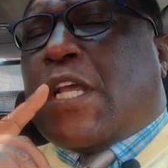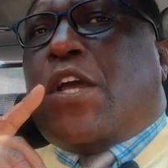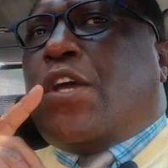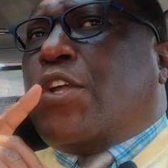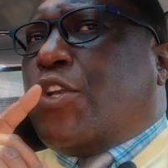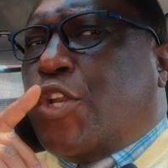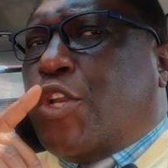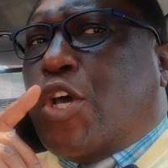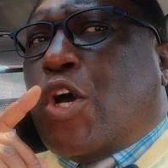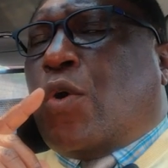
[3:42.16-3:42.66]

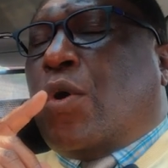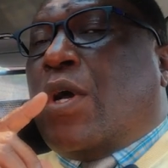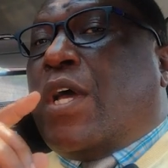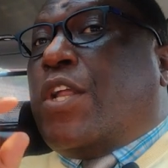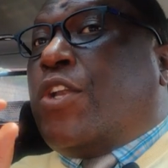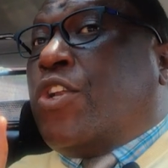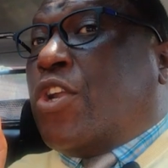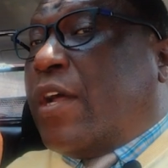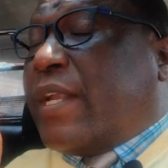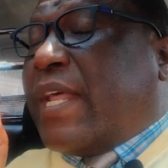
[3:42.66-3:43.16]
No,
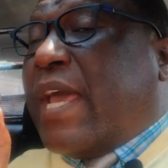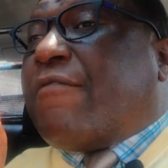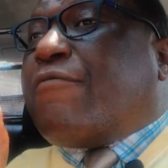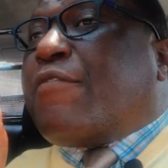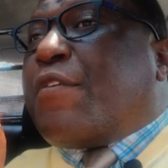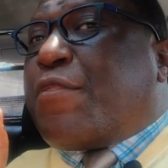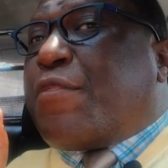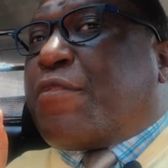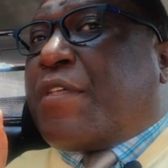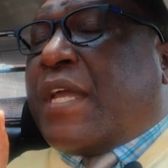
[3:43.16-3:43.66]
not
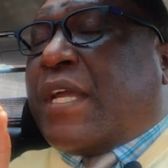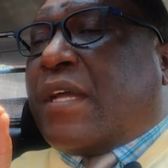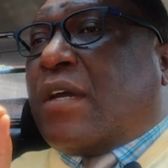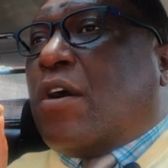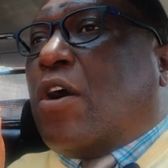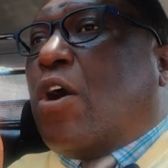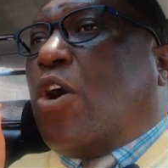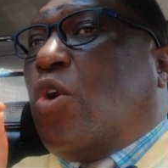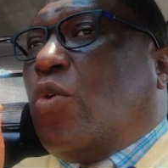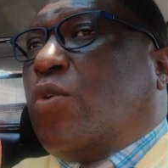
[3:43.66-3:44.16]
everything.
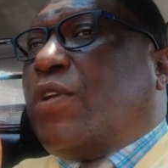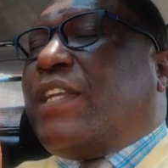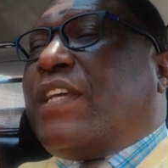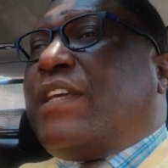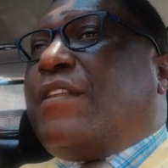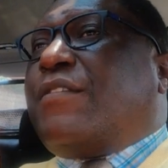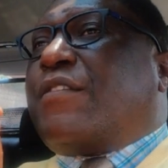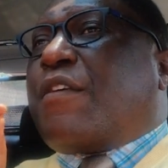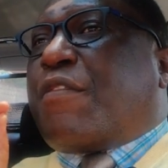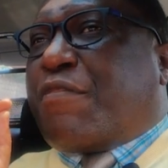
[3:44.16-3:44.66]
Only
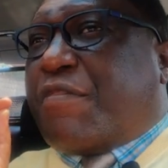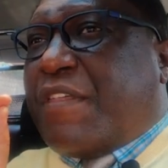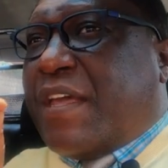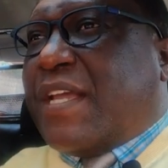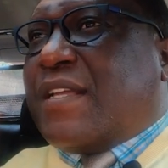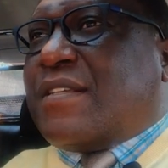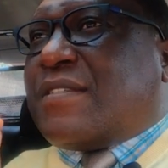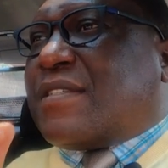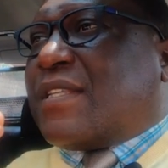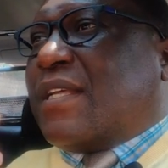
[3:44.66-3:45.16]
the
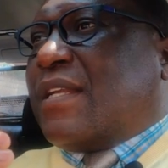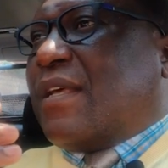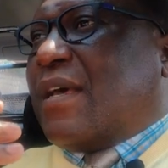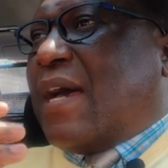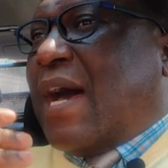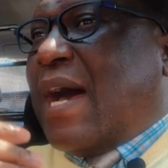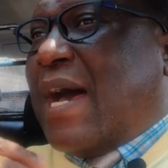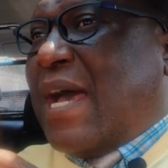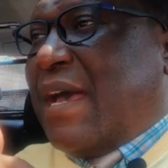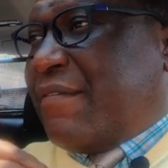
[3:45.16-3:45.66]
things that
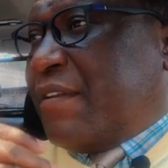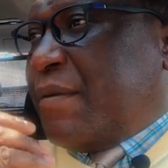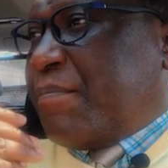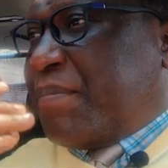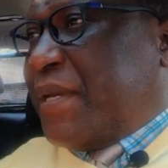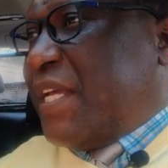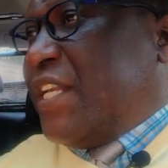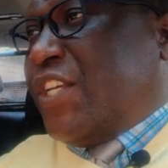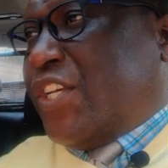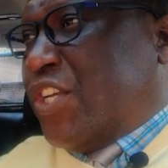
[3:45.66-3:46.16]
I have an
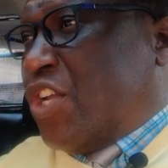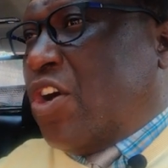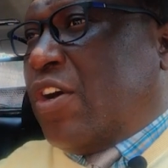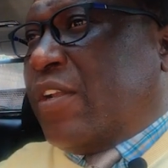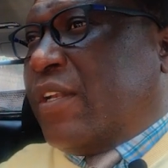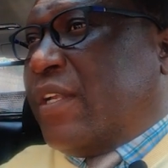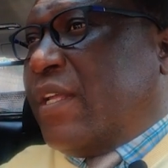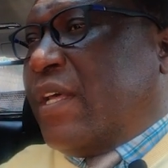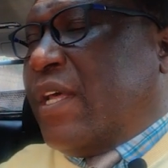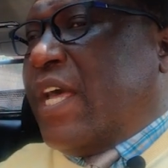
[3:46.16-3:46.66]
opinion on
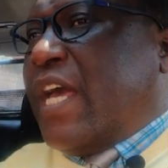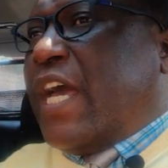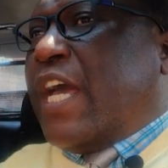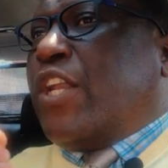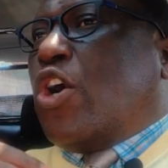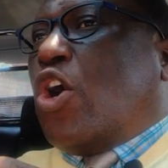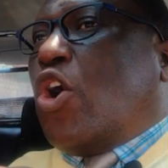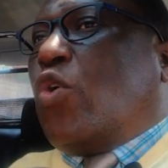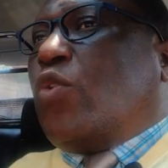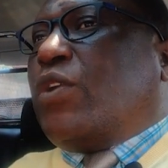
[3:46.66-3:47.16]
and
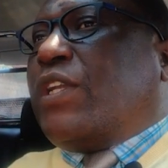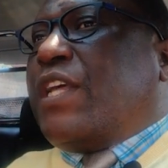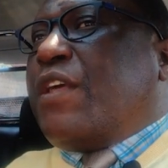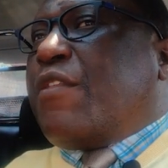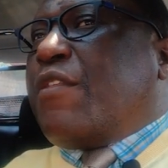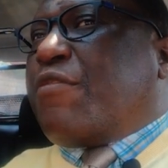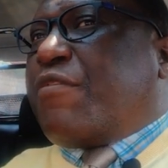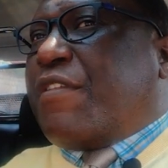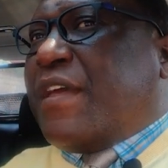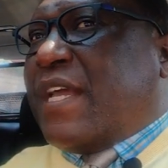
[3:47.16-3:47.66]
only
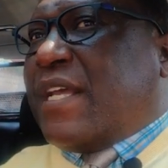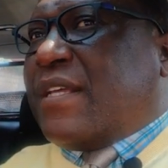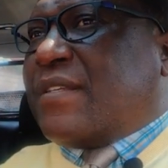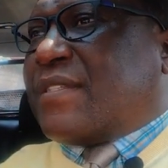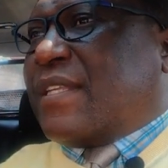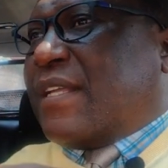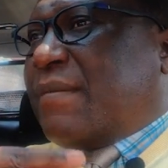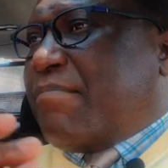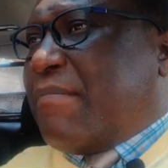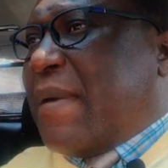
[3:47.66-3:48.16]
things
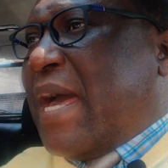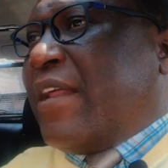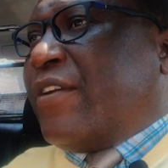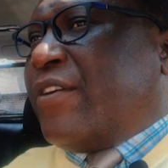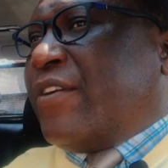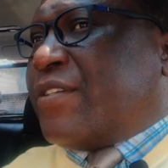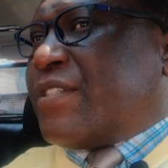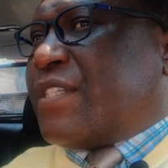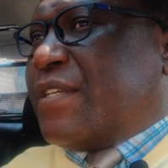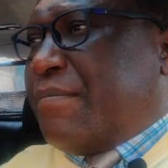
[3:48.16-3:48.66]
that
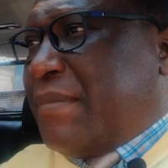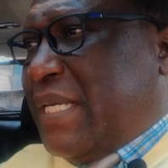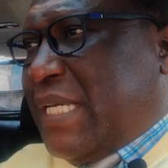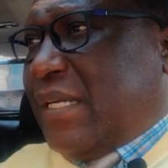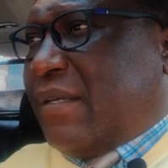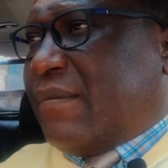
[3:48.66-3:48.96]
matter to me.